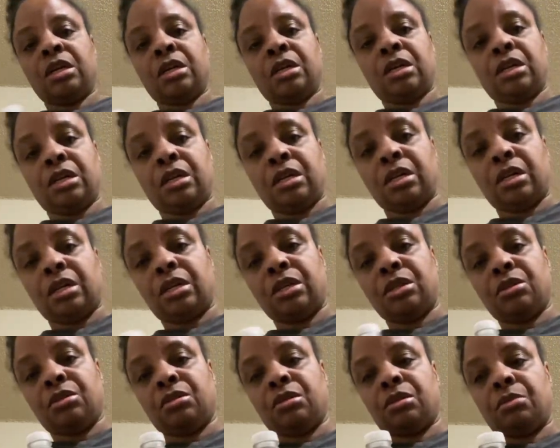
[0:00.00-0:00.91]
And get
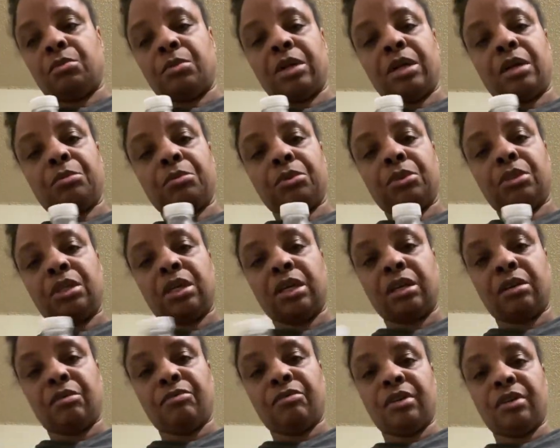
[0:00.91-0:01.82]
you some apple
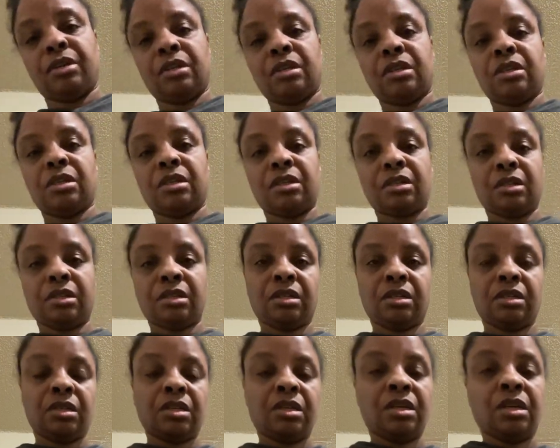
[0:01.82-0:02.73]
cider vinegar.
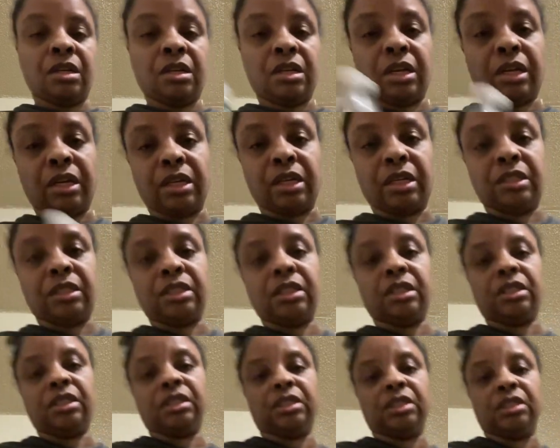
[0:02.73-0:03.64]
Like I said,
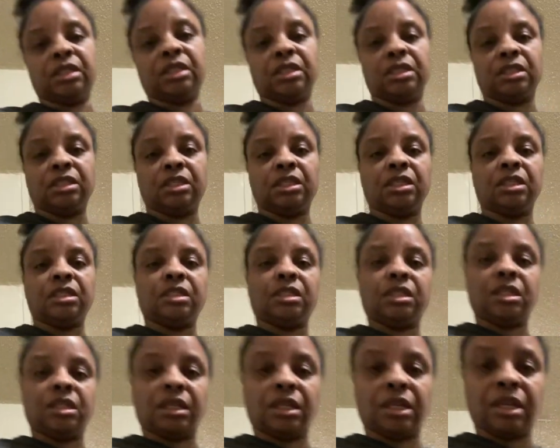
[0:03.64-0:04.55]
the chia seeds
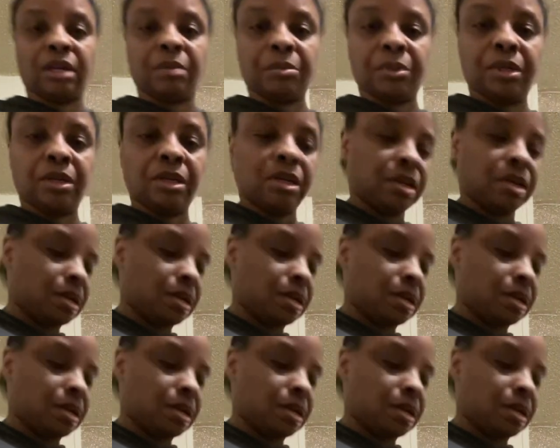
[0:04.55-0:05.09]
and the lemon.